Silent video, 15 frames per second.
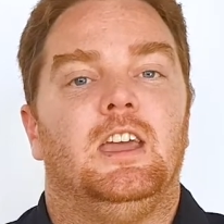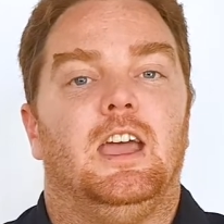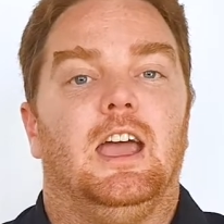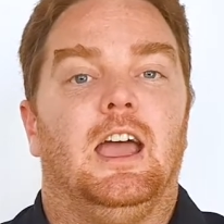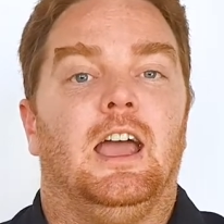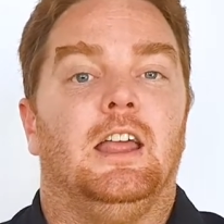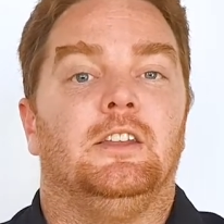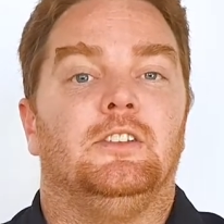
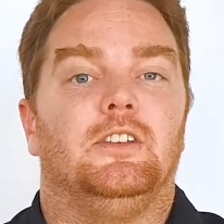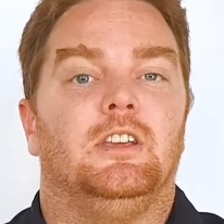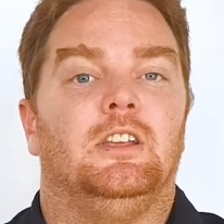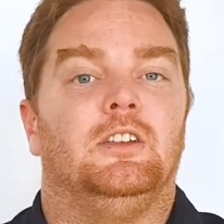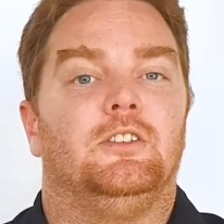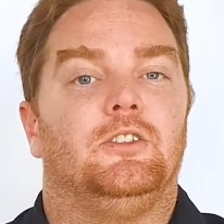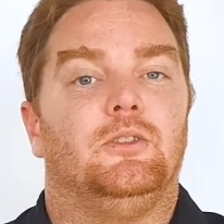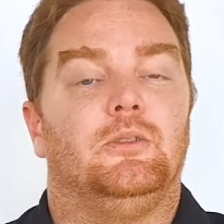And
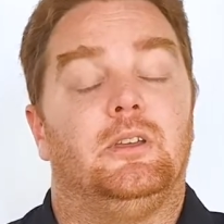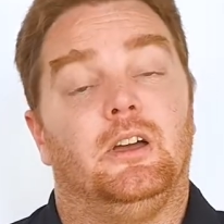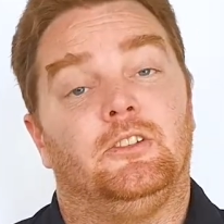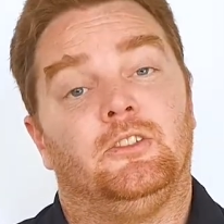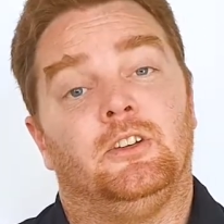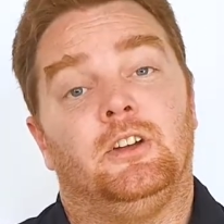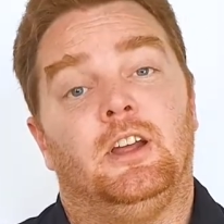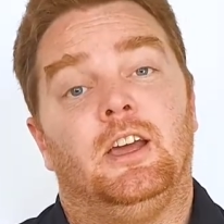in
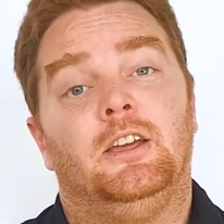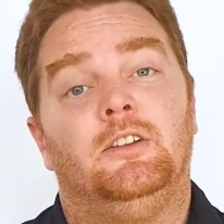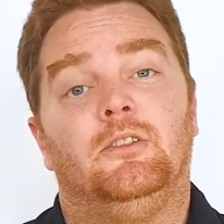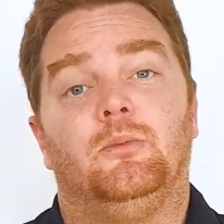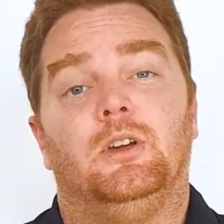2008,